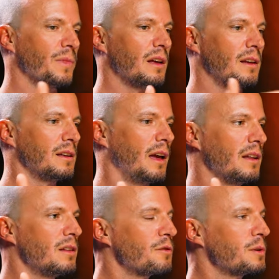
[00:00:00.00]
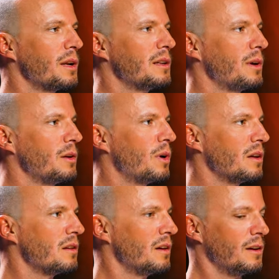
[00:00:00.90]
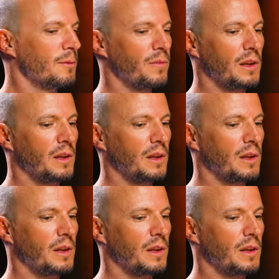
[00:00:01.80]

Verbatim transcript: kind of like the end of 2021, right.